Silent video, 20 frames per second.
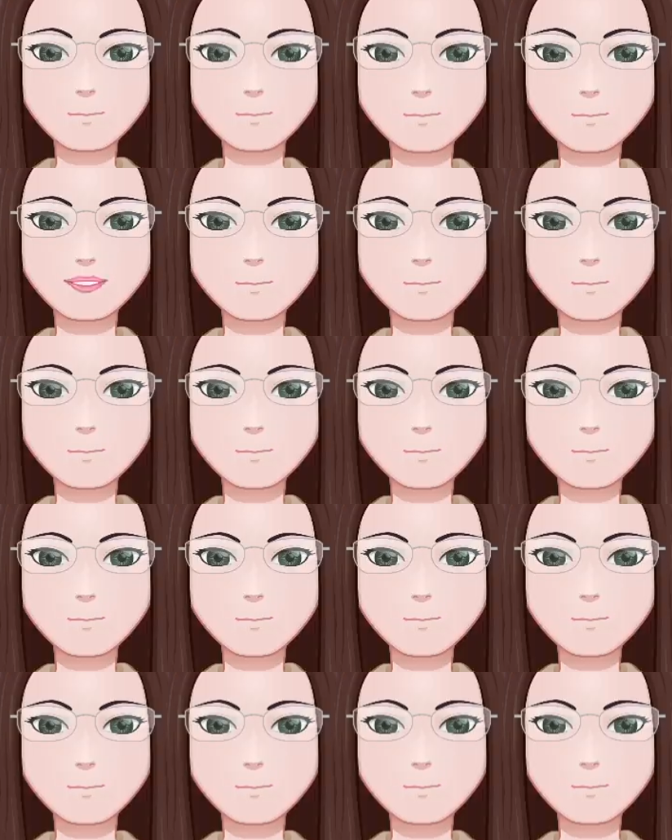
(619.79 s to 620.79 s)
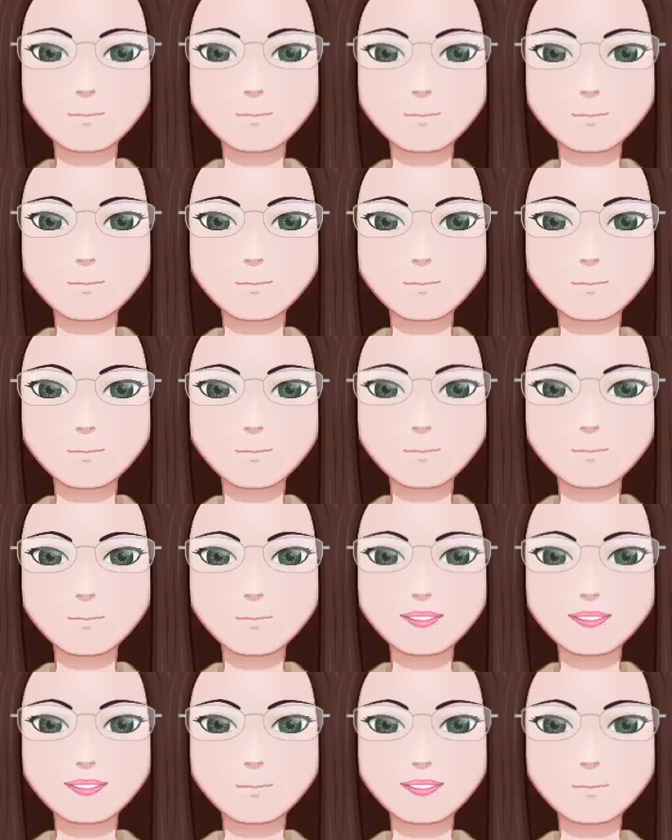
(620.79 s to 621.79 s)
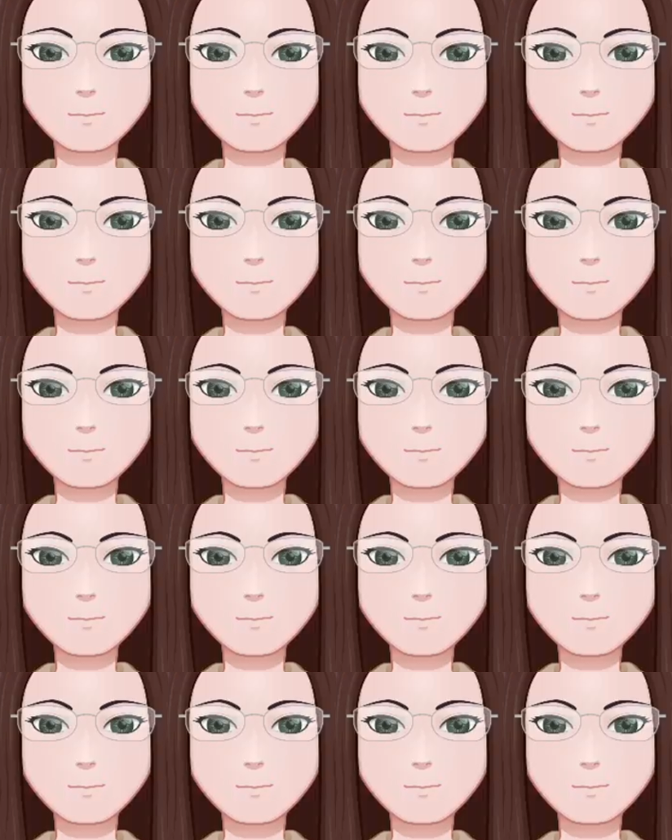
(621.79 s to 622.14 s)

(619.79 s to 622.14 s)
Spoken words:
songs with new words. And